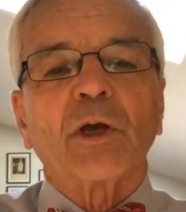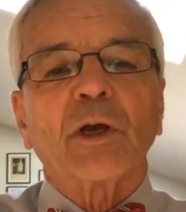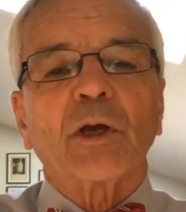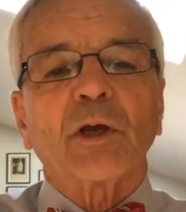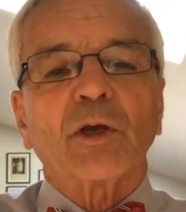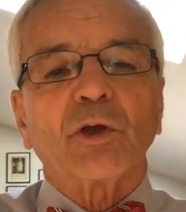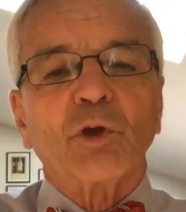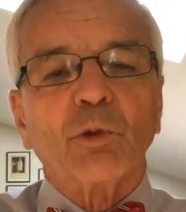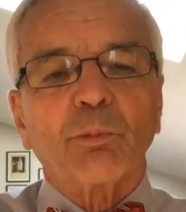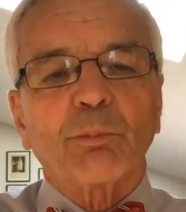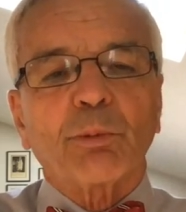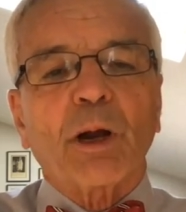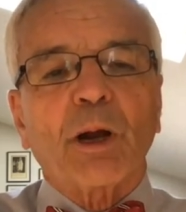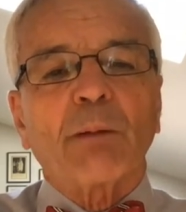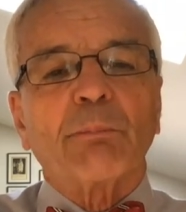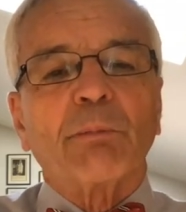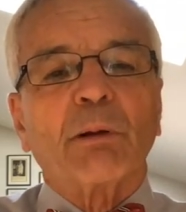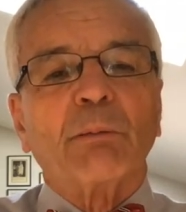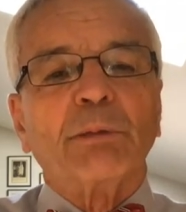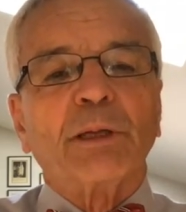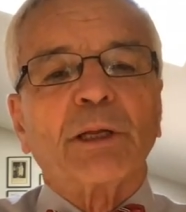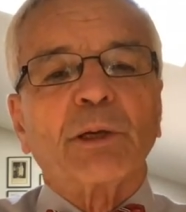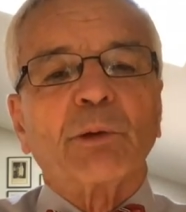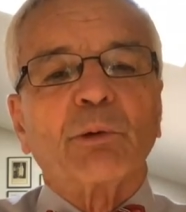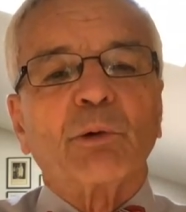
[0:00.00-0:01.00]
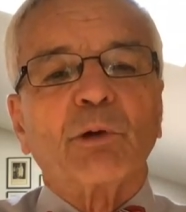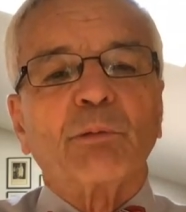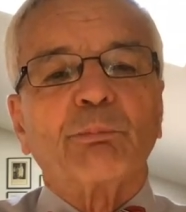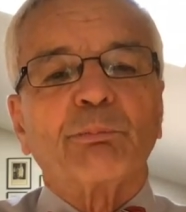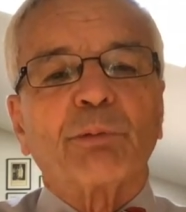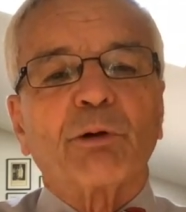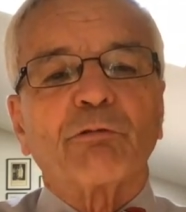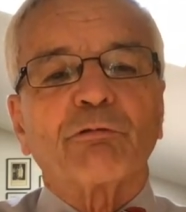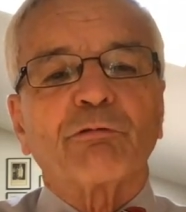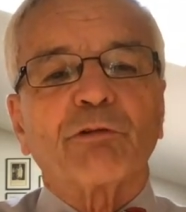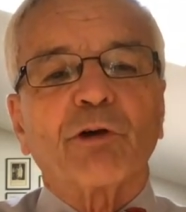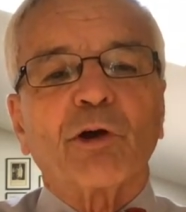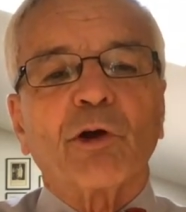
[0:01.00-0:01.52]
you probably would
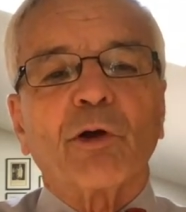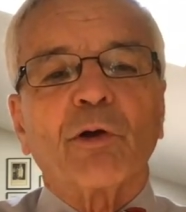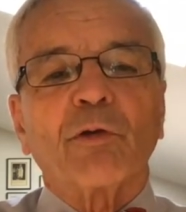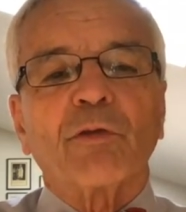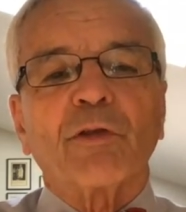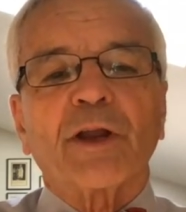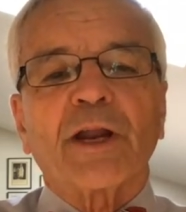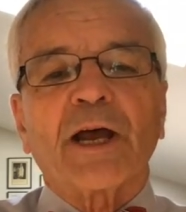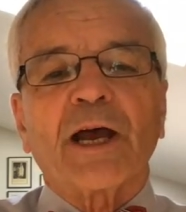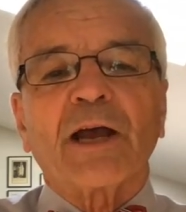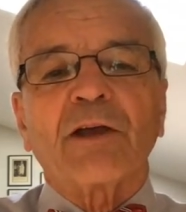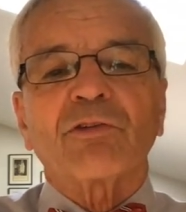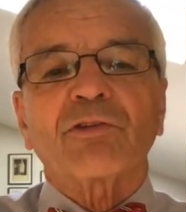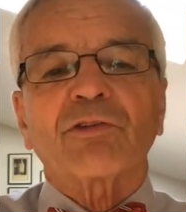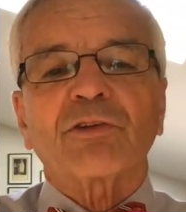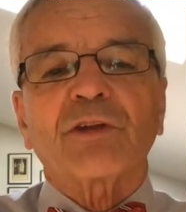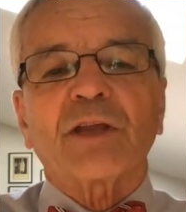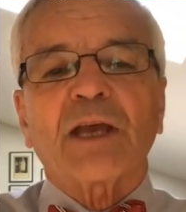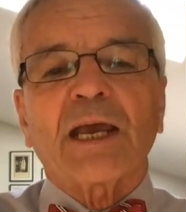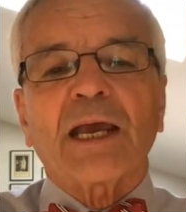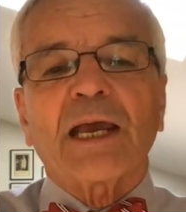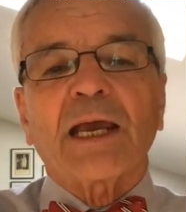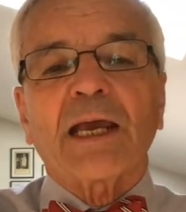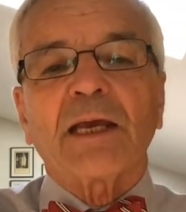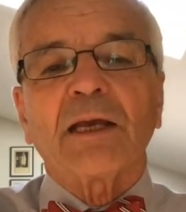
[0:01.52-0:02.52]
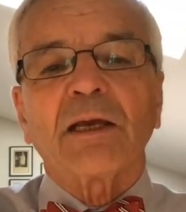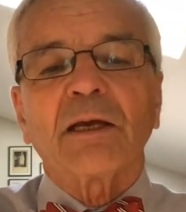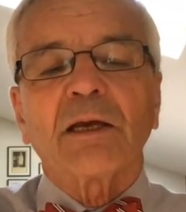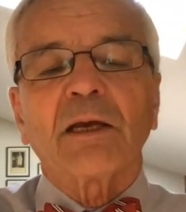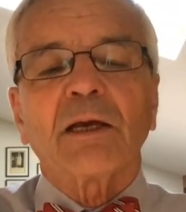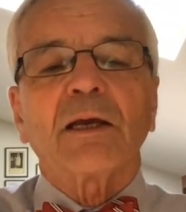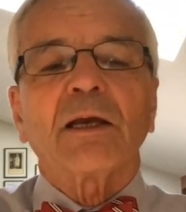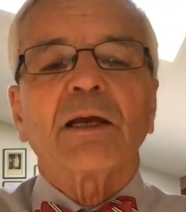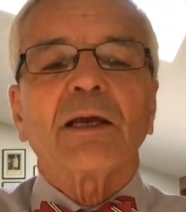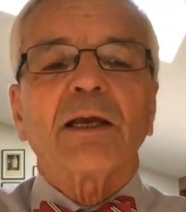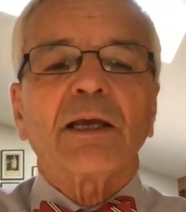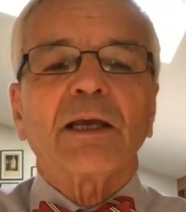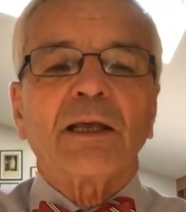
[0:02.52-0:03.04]
prefer that I stay
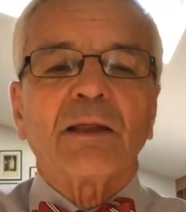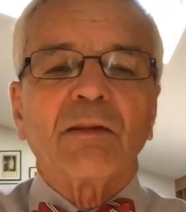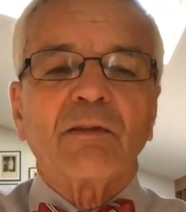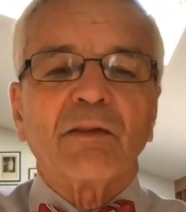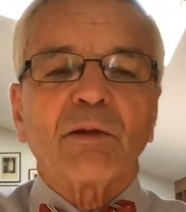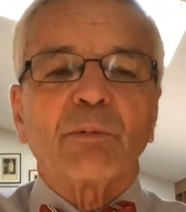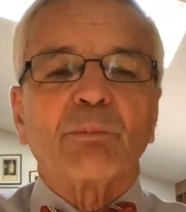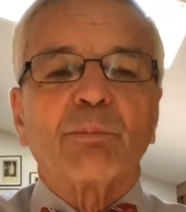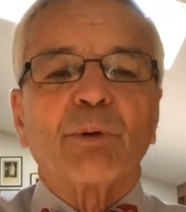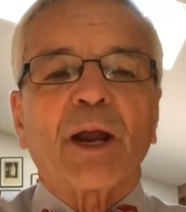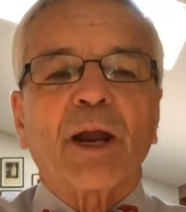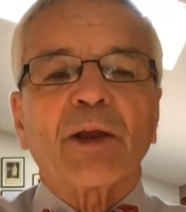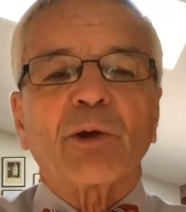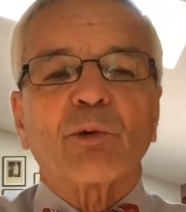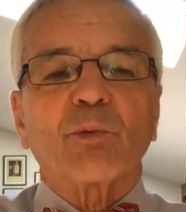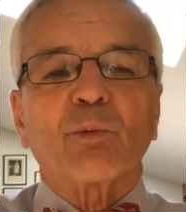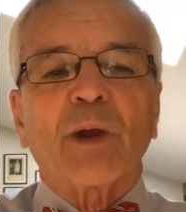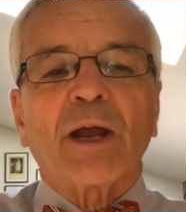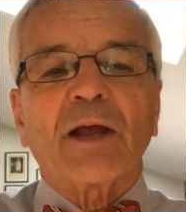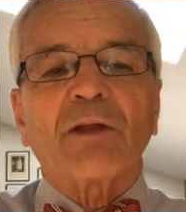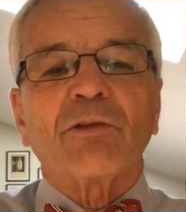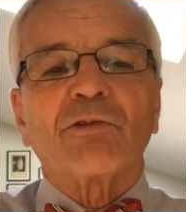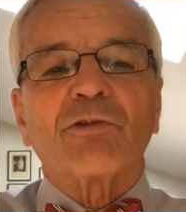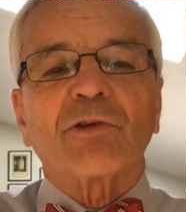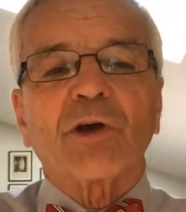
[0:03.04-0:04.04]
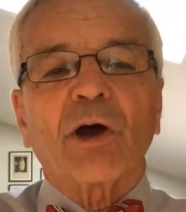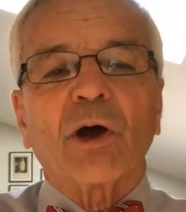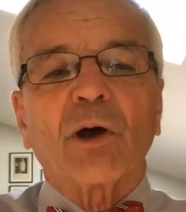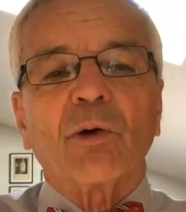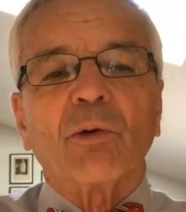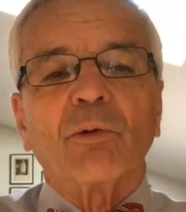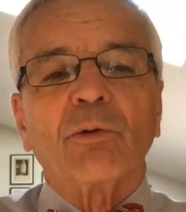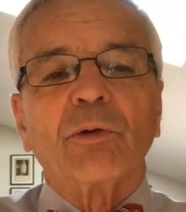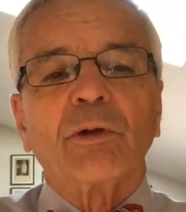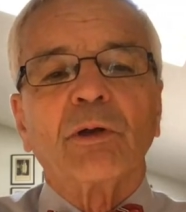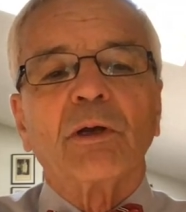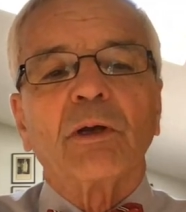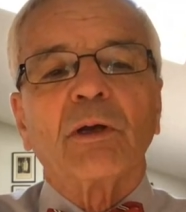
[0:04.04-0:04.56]
in the bright red
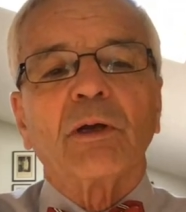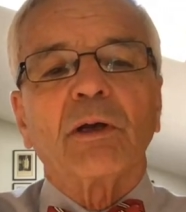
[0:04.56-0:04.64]
zone,